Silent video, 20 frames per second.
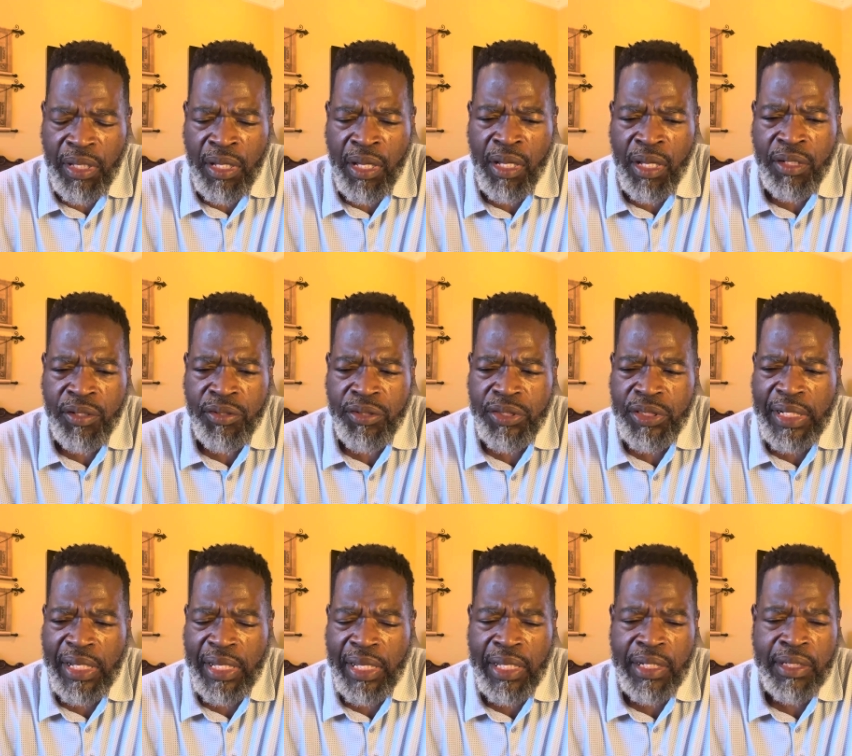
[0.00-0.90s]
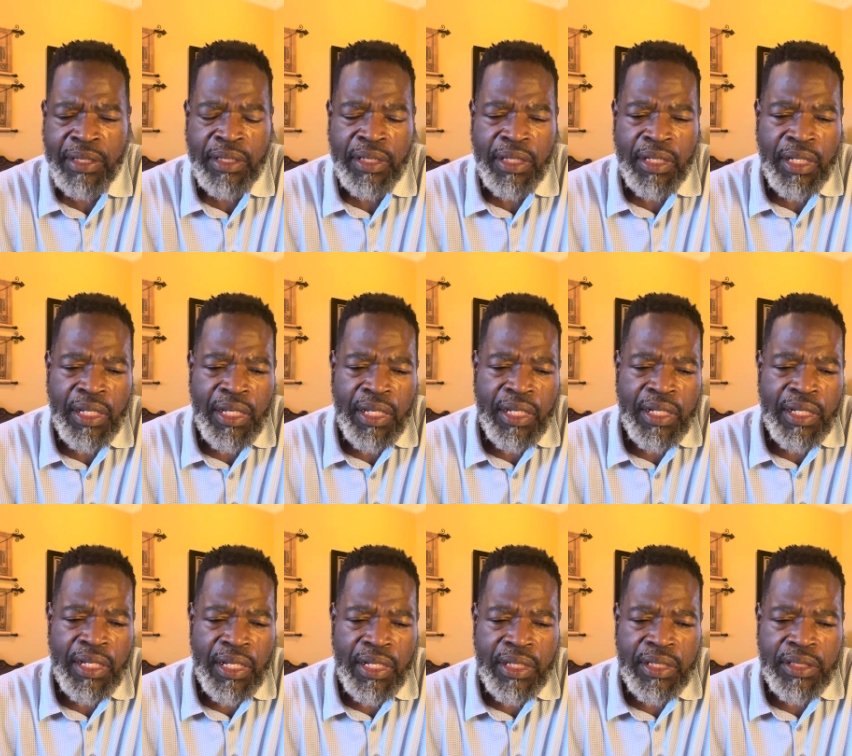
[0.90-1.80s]
understand
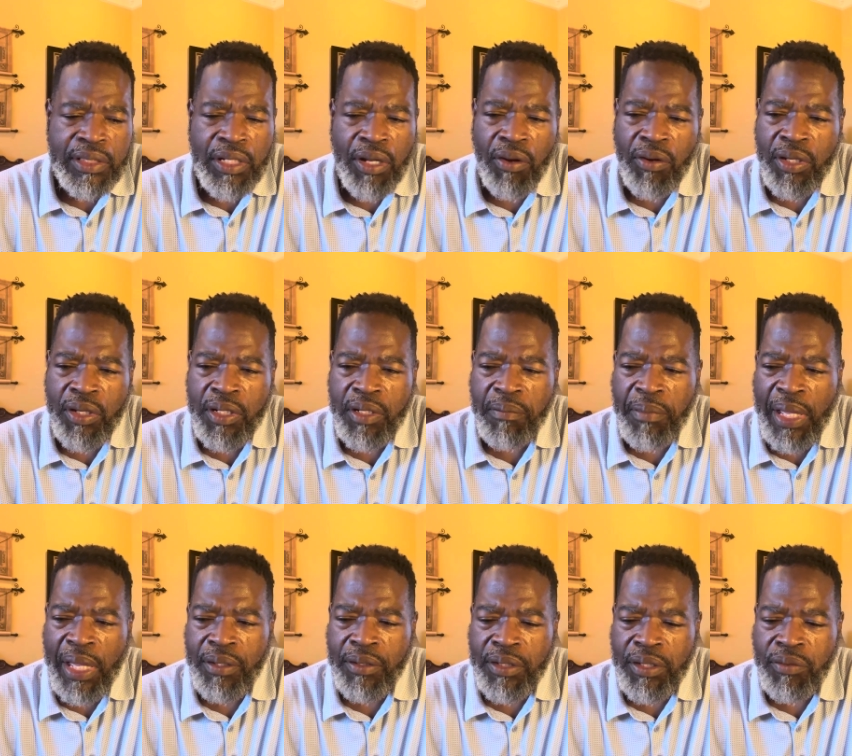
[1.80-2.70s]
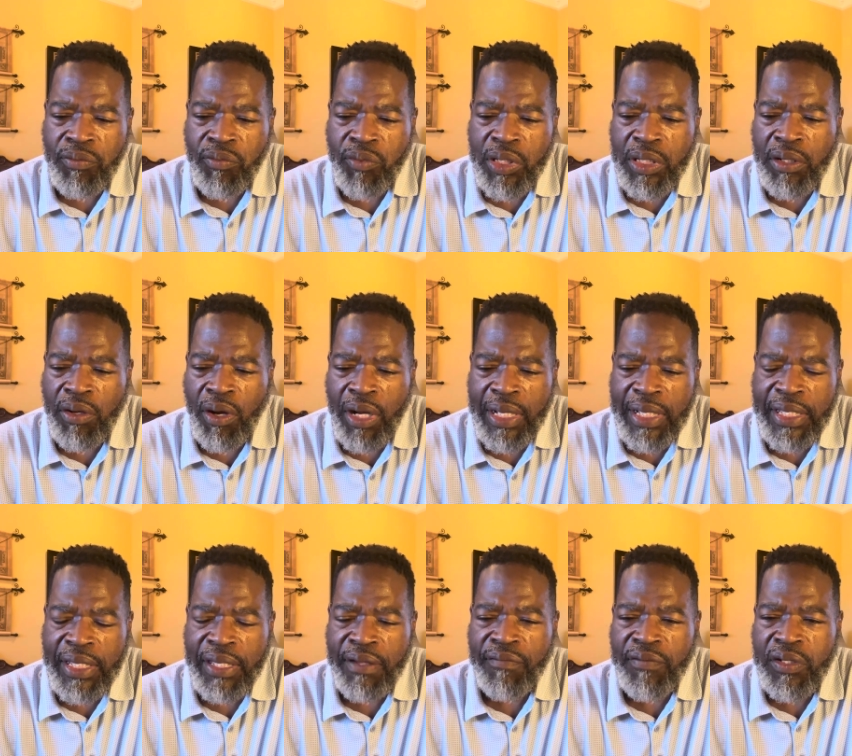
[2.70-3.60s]
that he's talking about that we are
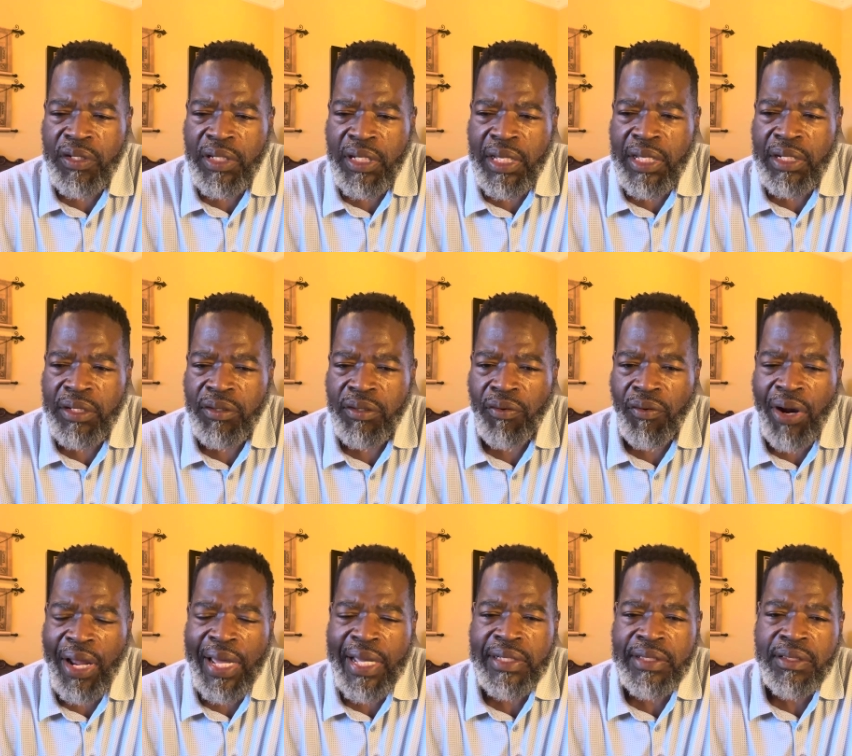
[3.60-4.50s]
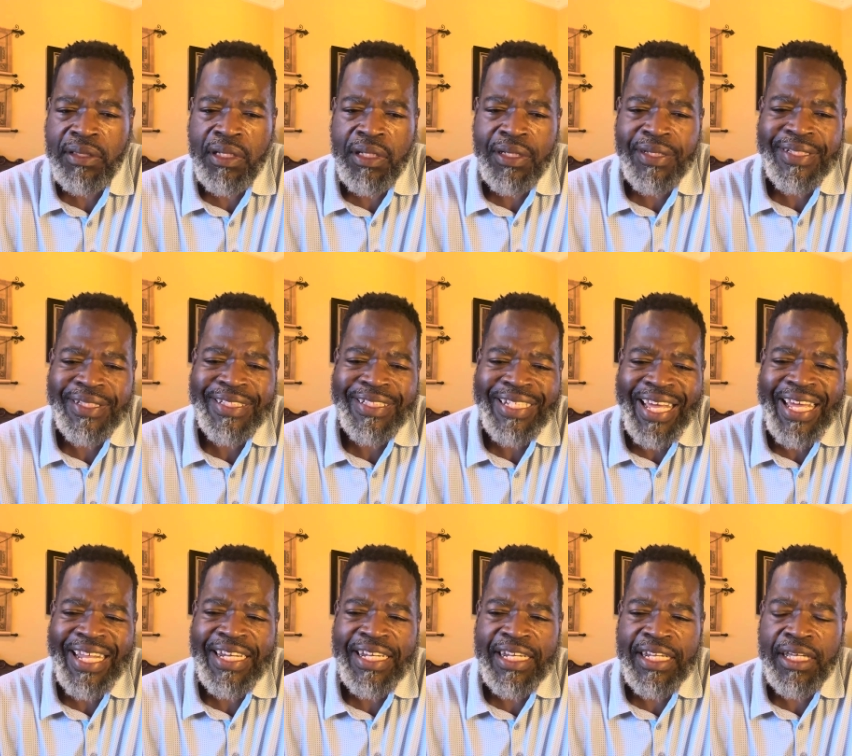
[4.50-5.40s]
given in Christ a
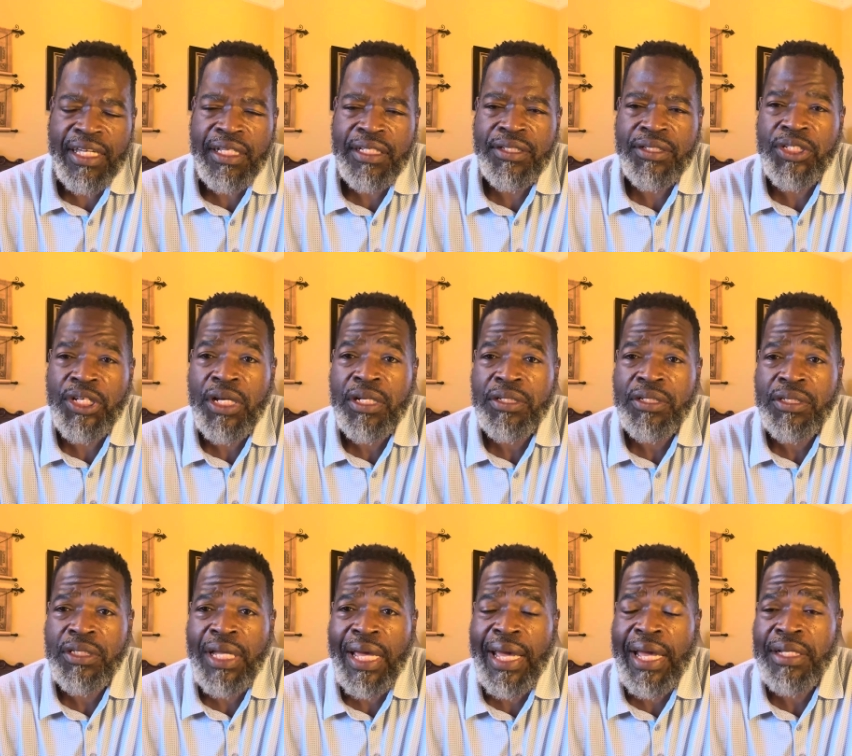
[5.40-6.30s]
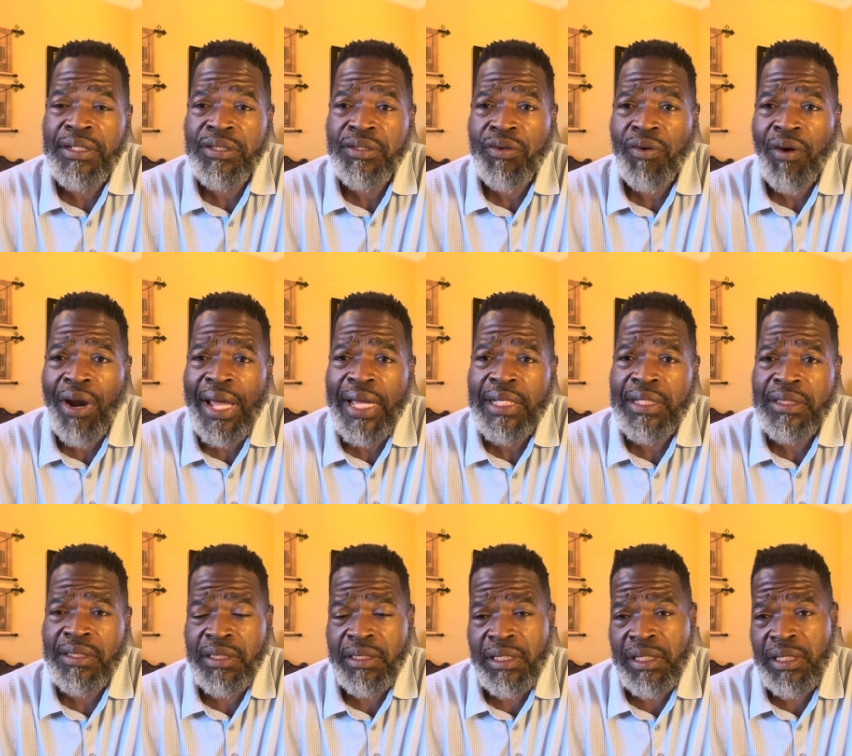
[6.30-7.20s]
standing just as
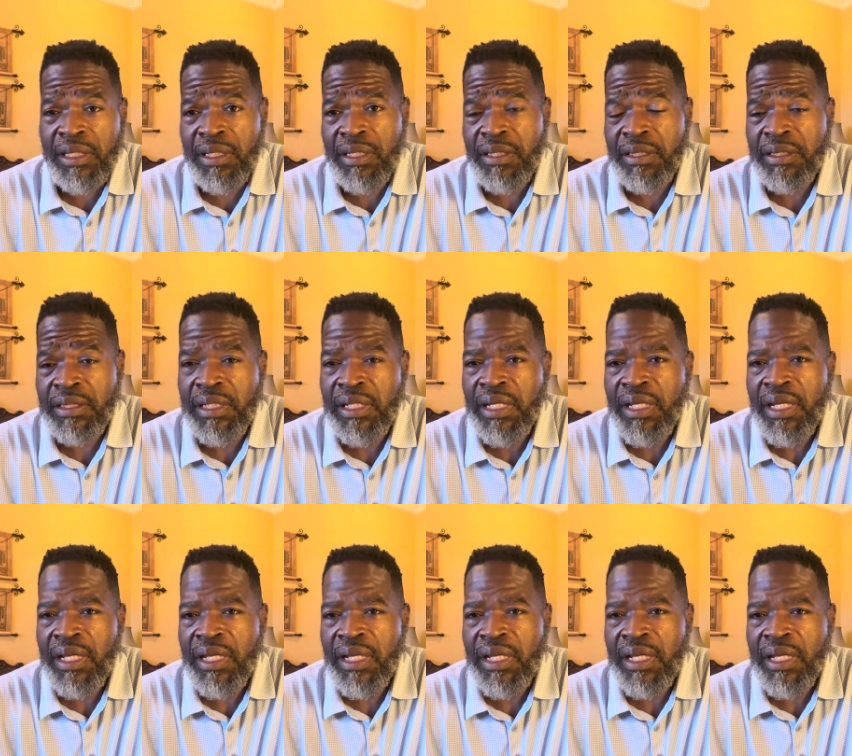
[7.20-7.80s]
Christ is